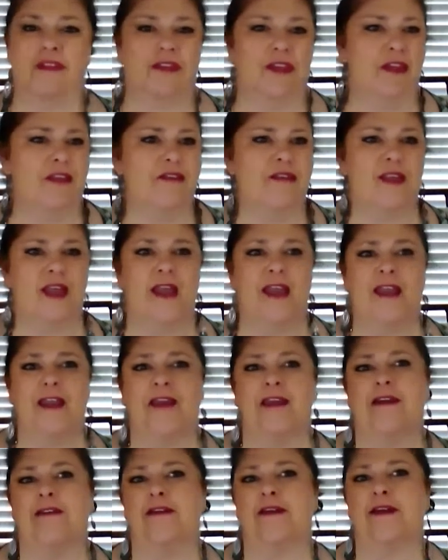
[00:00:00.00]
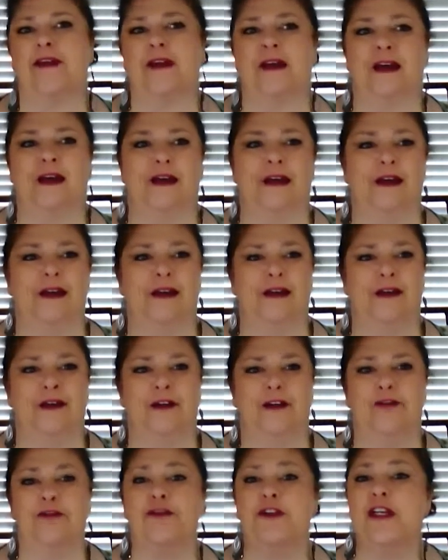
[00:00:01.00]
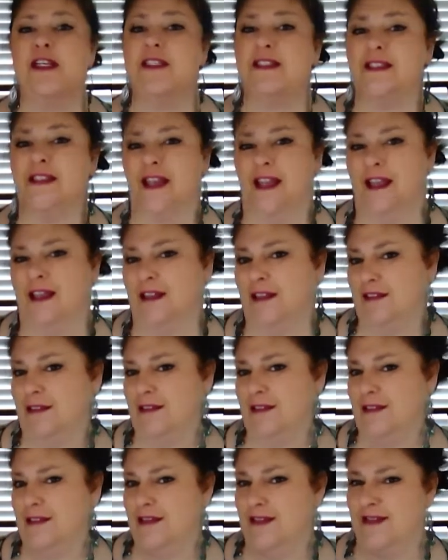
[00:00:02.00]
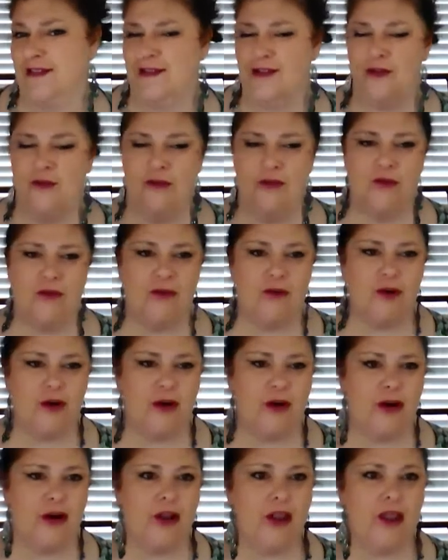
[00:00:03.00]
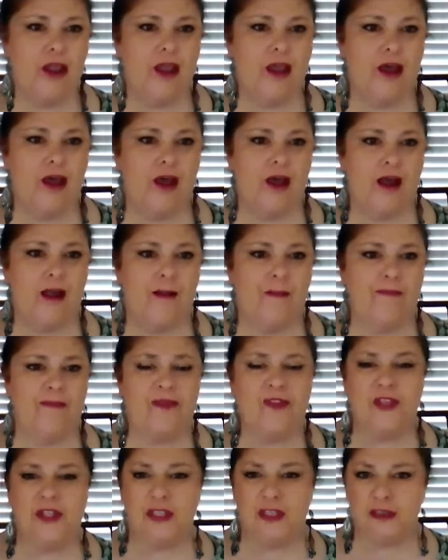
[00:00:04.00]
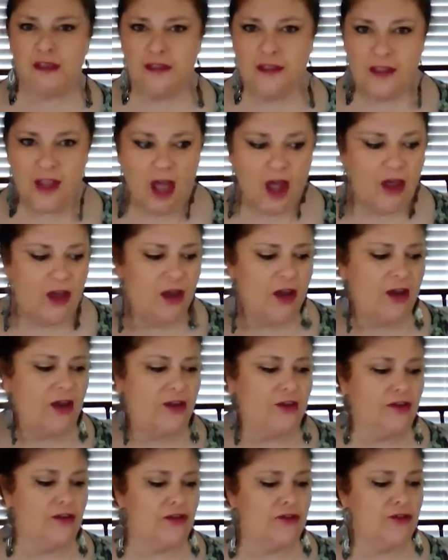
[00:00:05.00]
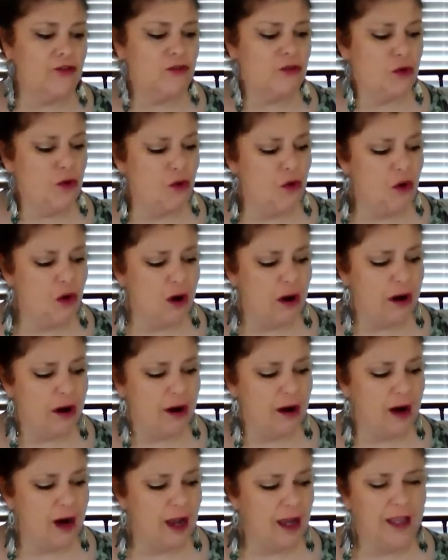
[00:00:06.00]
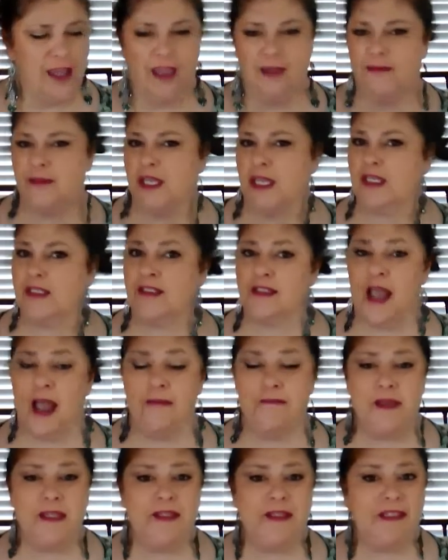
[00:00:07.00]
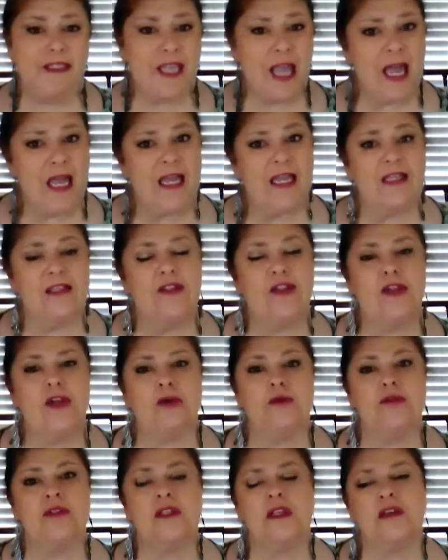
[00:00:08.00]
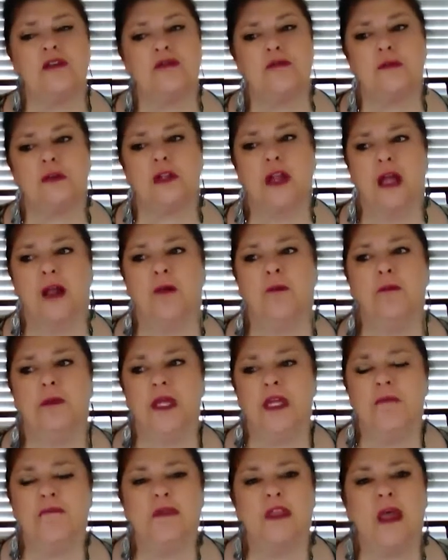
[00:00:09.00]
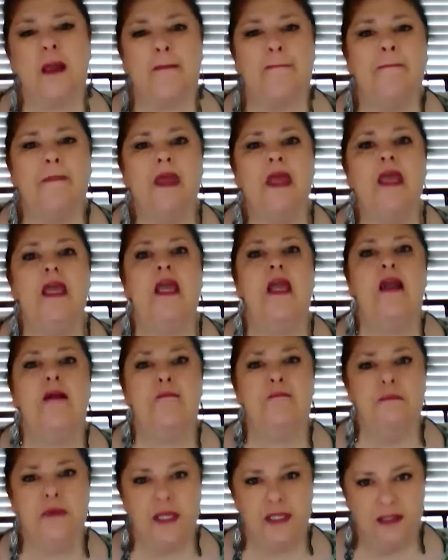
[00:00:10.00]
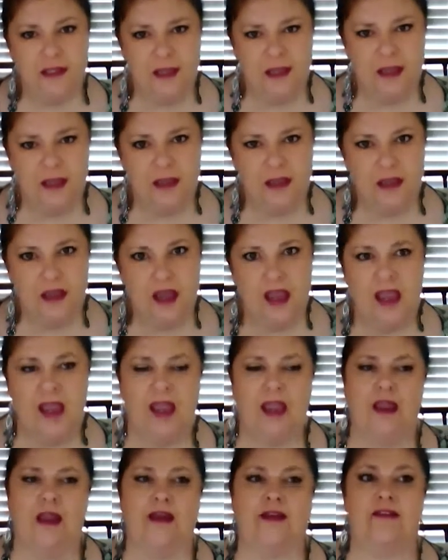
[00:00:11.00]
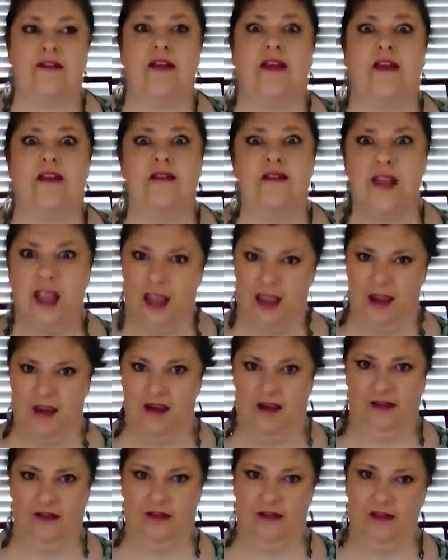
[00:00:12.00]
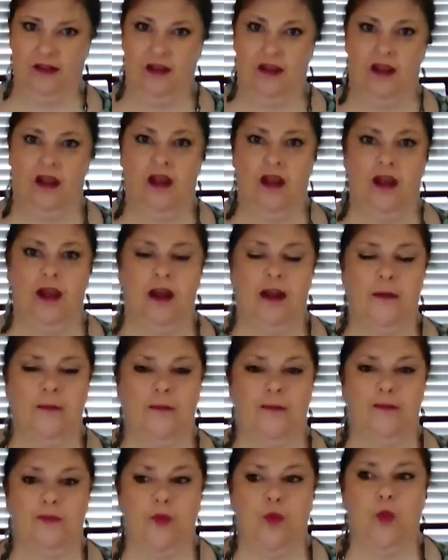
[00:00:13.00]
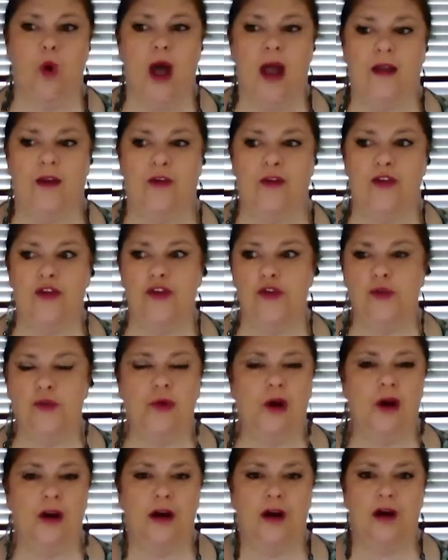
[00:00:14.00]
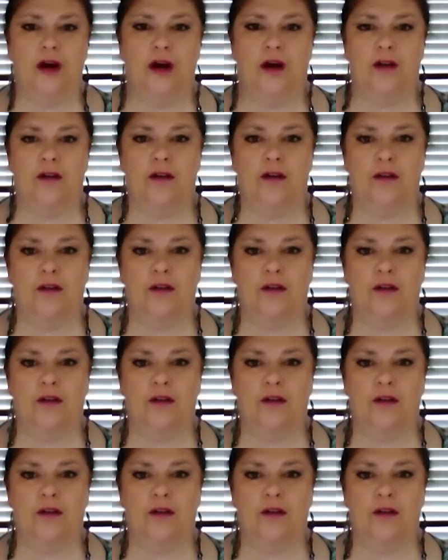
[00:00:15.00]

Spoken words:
Things like freeze dance, or singing songs, or games like Simon Says. Those things will help keep them busy and contained while you are